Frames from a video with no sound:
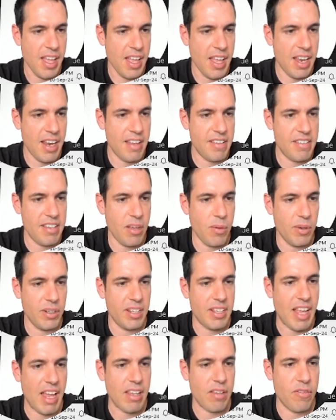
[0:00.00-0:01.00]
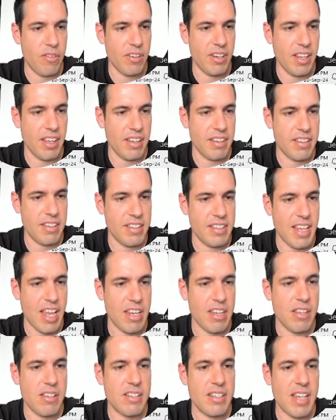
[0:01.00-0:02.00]
Let's see what it asks for next. Now,
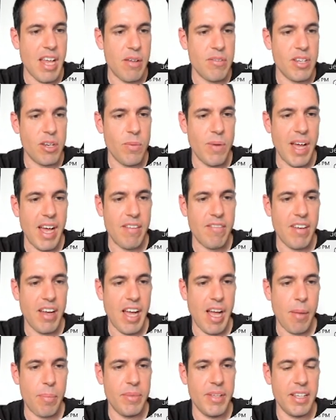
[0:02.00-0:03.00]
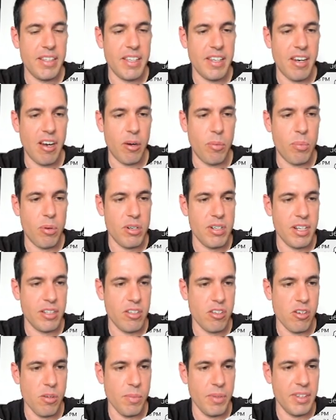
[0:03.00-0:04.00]
now that we have updated our project
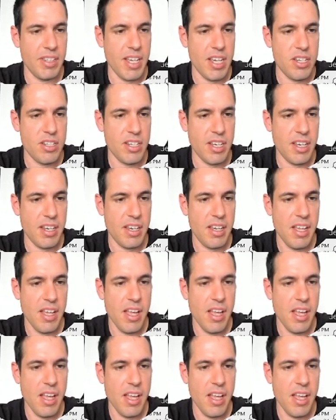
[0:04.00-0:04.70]
documentation,